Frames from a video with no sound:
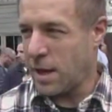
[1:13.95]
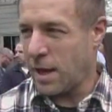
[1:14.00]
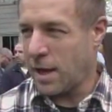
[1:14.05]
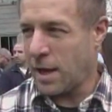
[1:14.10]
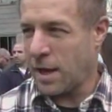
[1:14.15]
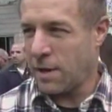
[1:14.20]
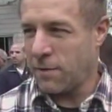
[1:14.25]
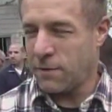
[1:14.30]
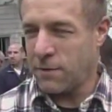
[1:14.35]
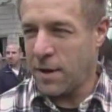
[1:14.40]

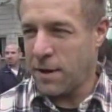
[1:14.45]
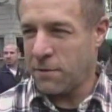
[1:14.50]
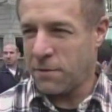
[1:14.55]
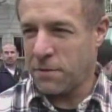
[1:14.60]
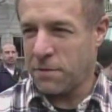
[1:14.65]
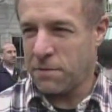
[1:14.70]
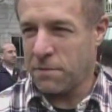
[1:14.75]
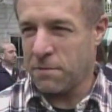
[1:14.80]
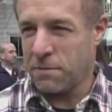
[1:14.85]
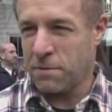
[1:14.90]
and I've
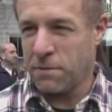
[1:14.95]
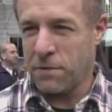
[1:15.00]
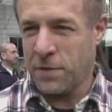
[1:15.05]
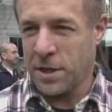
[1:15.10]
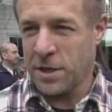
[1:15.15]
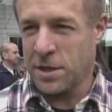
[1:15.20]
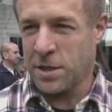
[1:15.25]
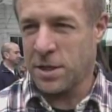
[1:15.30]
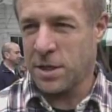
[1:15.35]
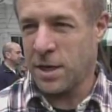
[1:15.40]
never
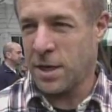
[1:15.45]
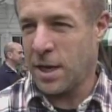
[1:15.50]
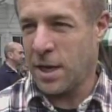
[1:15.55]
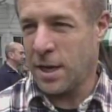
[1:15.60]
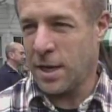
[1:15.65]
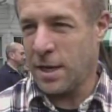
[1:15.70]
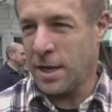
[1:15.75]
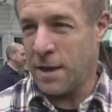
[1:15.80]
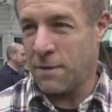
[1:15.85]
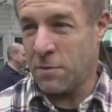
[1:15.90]
fished, and
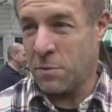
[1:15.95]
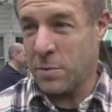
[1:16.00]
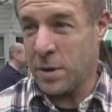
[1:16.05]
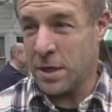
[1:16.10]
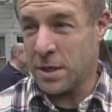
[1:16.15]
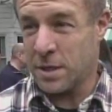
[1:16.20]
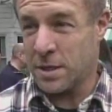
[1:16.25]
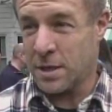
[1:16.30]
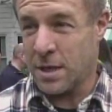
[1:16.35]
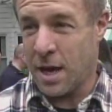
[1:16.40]
I had never
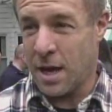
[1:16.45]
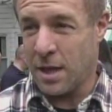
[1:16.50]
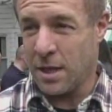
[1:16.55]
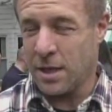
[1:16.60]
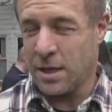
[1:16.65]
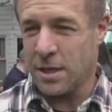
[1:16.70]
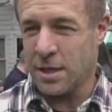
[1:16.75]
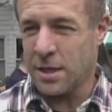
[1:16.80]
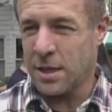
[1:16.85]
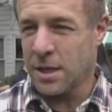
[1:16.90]
been to
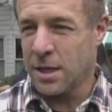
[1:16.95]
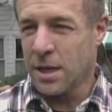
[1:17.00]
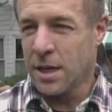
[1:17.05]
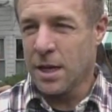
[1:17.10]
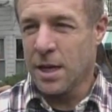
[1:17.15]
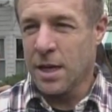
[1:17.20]
Scotland